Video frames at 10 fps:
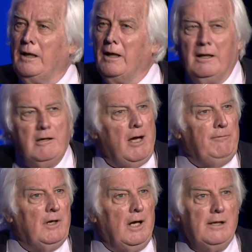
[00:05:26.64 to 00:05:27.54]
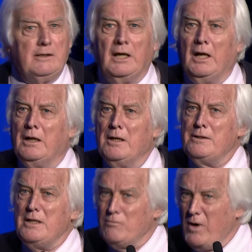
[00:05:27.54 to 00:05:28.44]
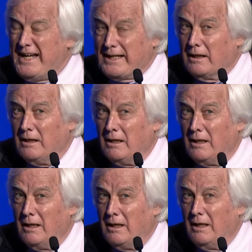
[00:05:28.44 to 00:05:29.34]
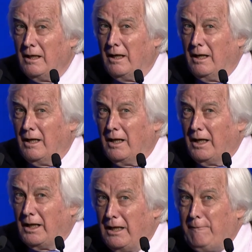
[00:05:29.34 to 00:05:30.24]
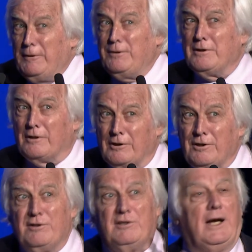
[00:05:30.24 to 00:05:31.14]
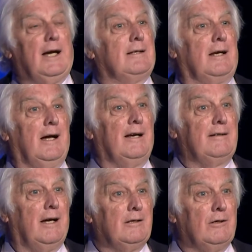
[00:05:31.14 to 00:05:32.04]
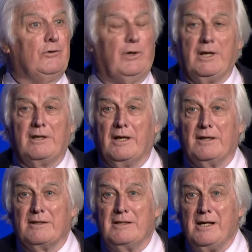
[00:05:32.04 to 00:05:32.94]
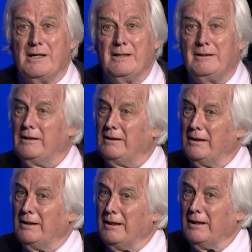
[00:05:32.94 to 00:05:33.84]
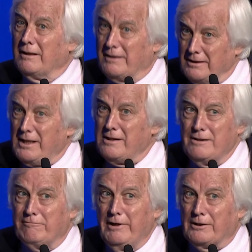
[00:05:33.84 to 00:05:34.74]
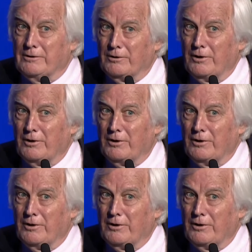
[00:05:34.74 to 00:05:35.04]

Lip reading: you have to ask, since when? If it's the hottest day in the last 120,000 years, then that is a record.